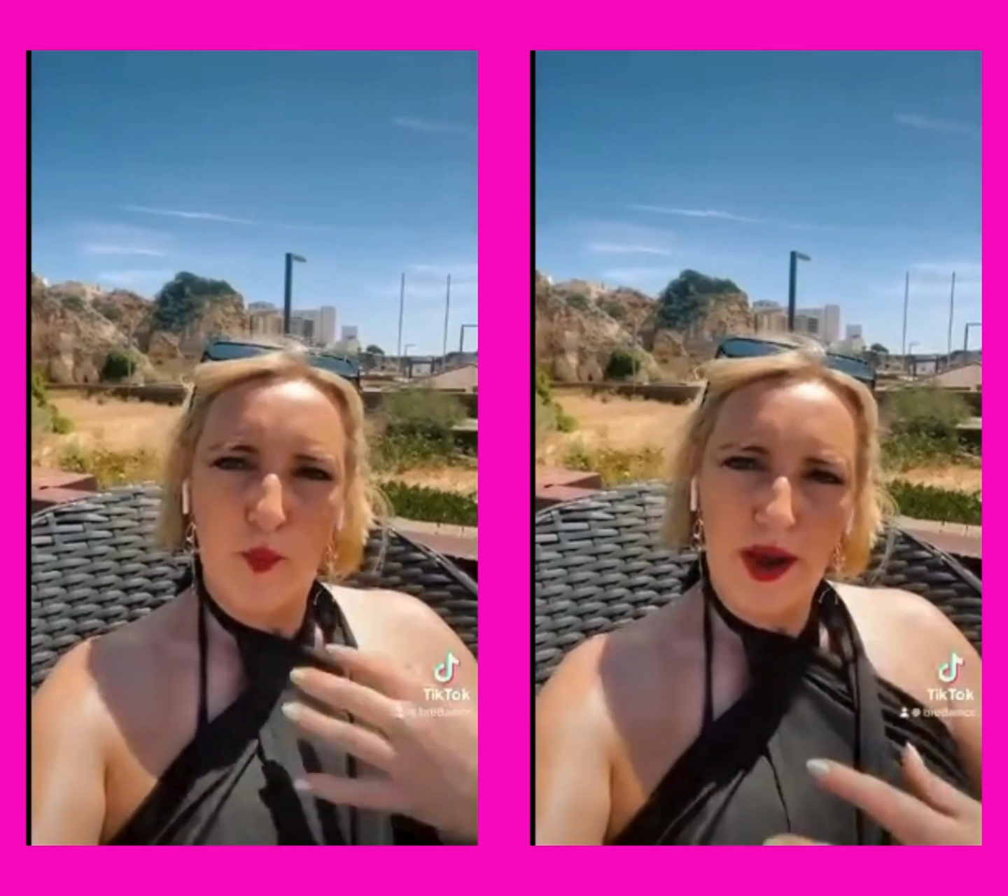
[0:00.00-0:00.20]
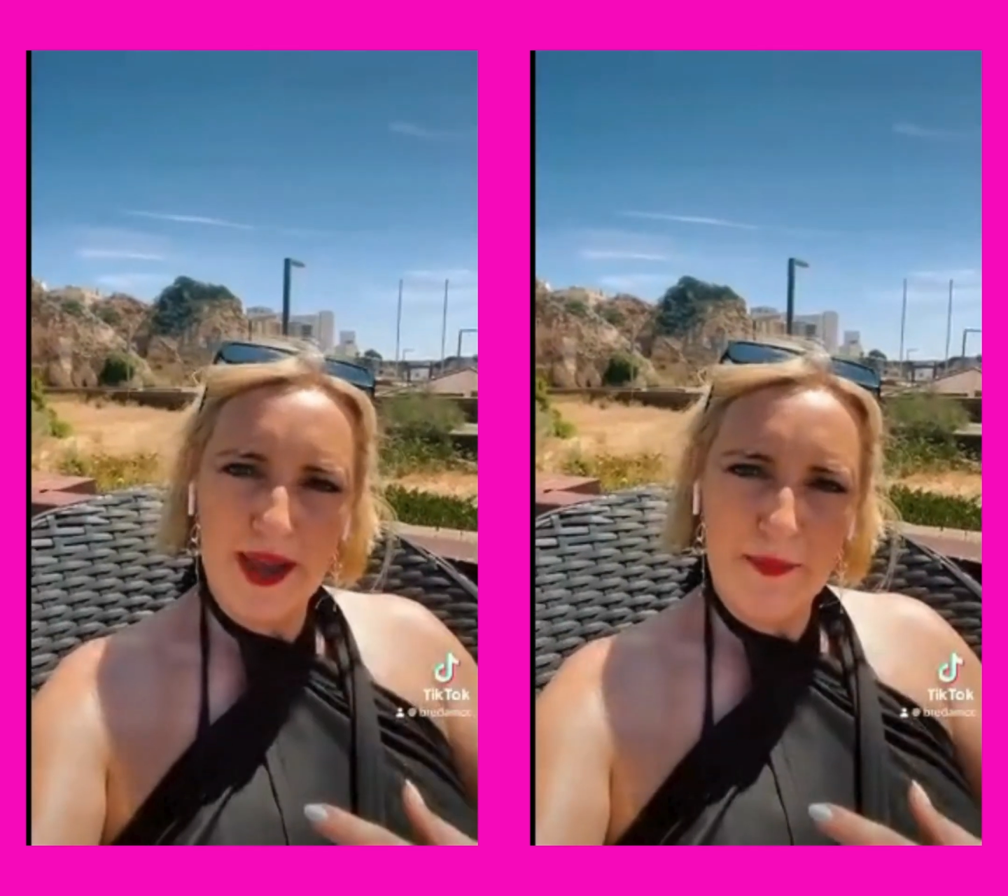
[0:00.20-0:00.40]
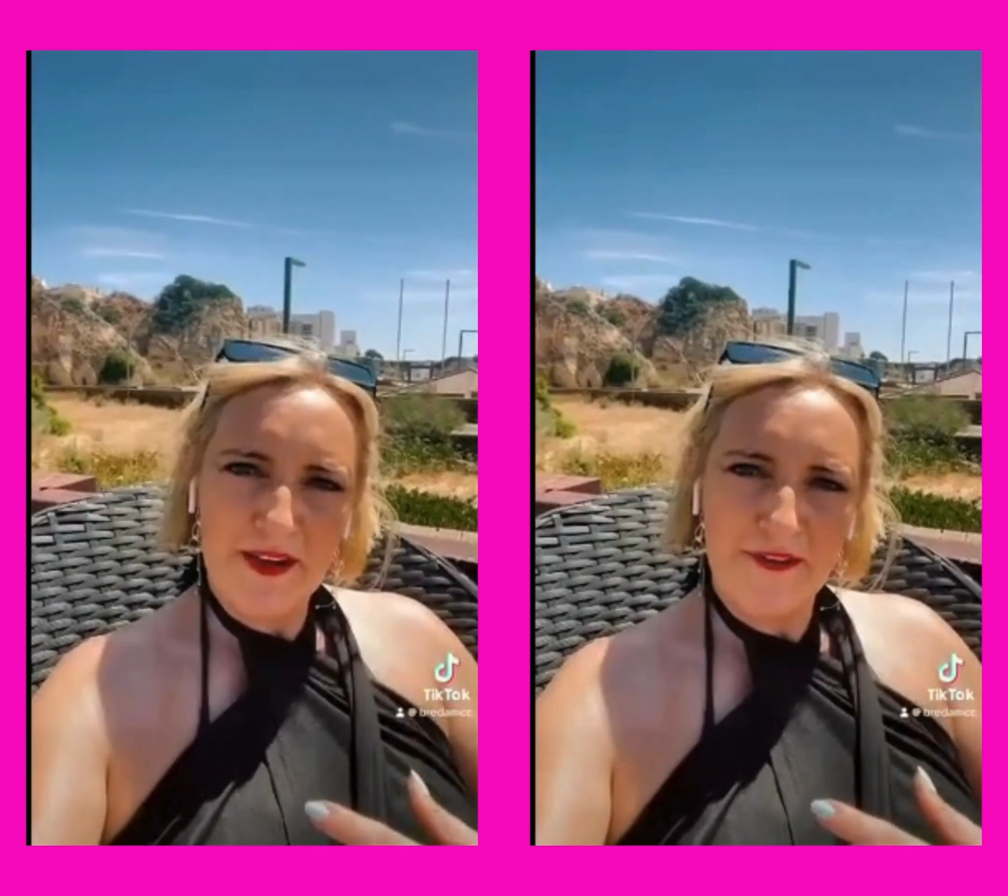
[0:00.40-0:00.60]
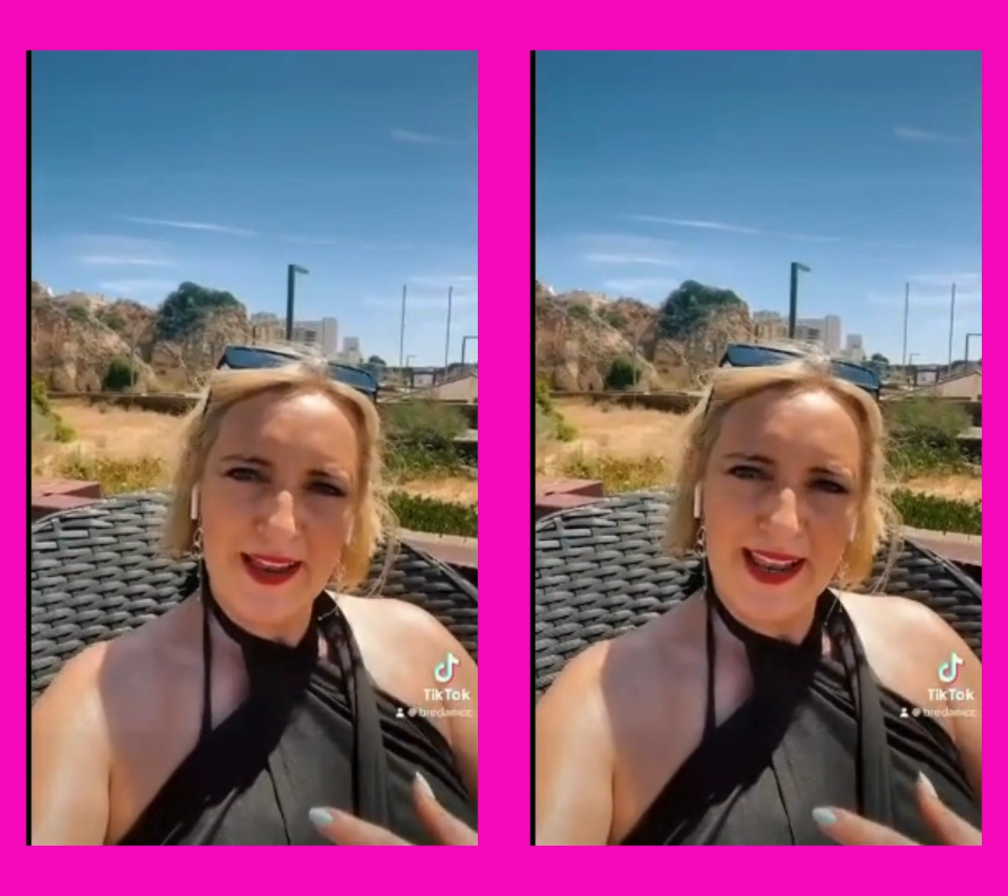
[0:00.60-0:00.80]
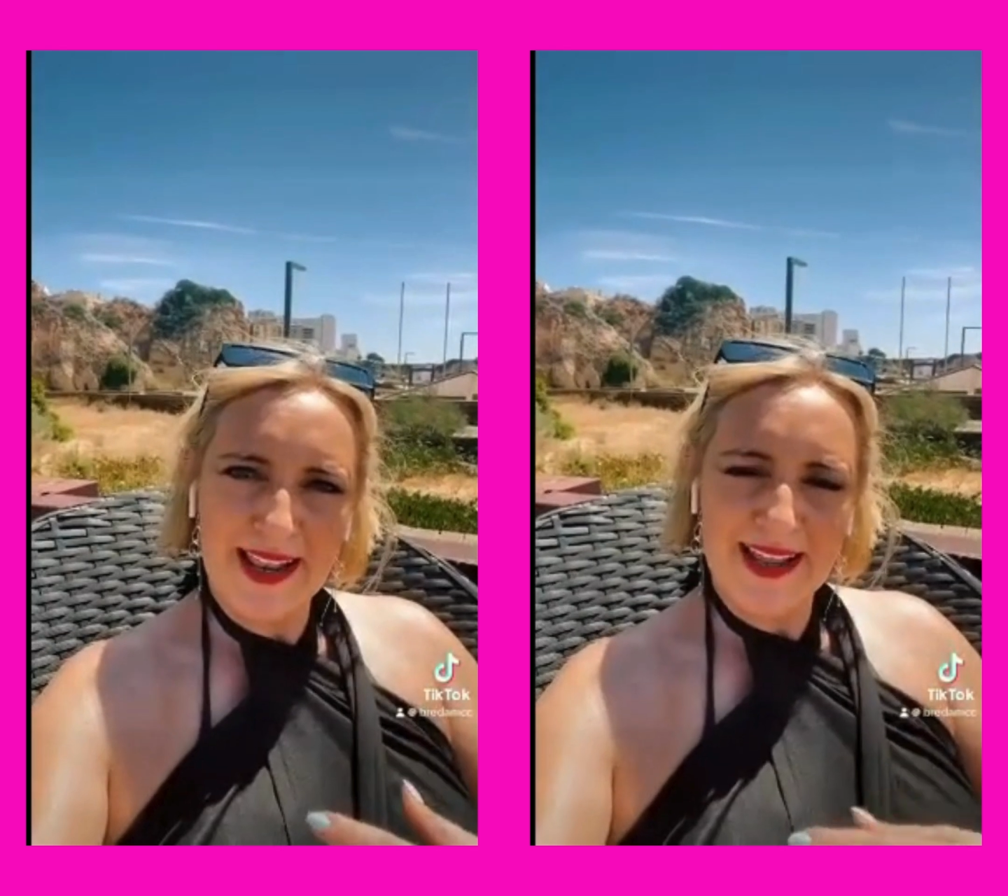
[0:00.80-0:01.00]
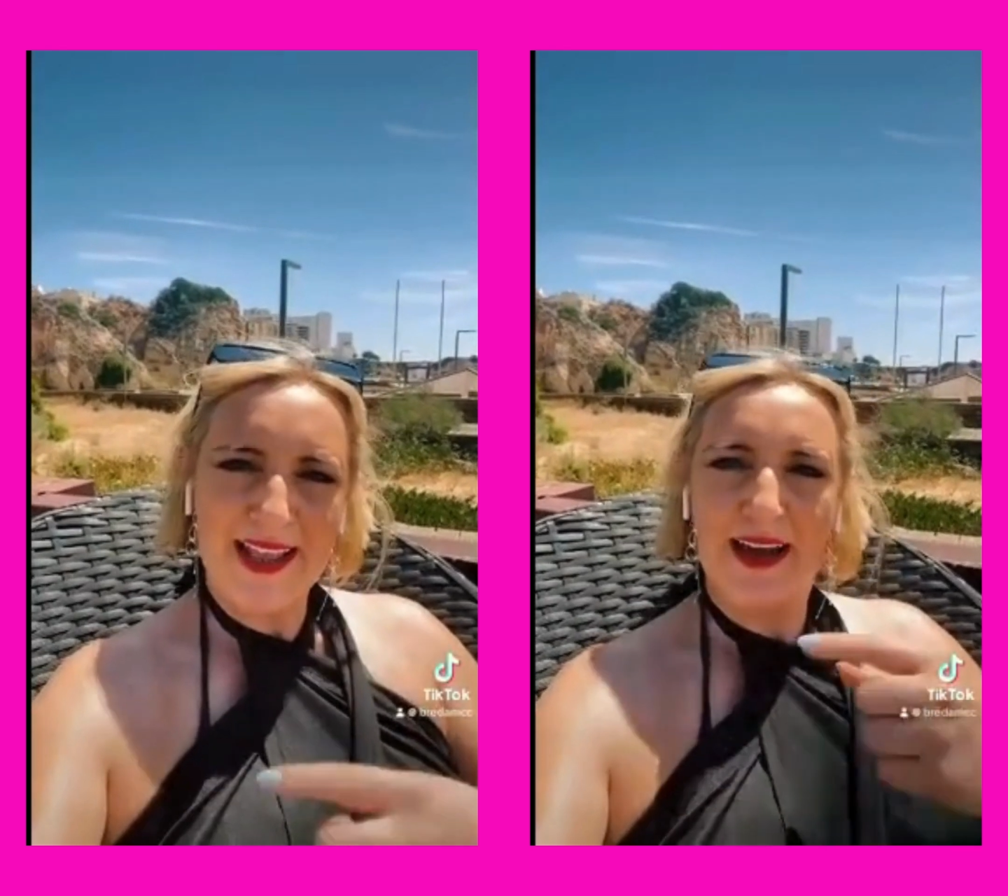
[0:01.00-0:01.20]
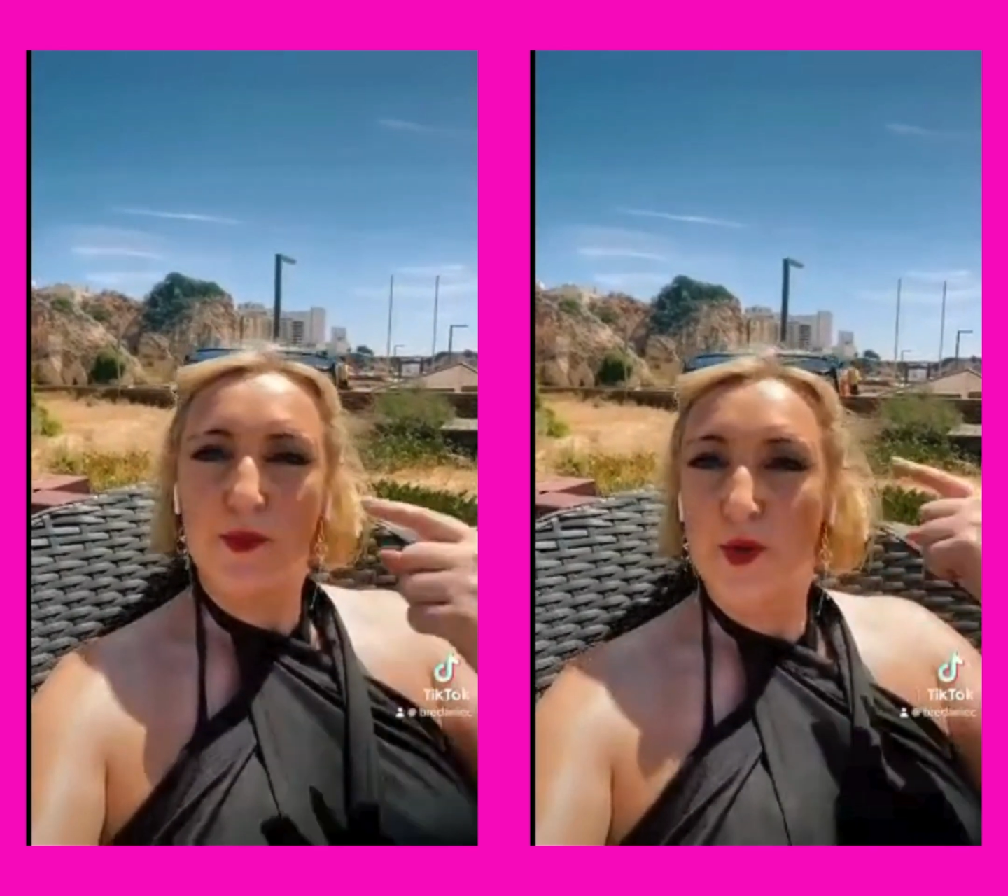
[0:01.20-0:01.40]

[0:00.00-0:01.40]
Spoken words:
Why am I feeling like that?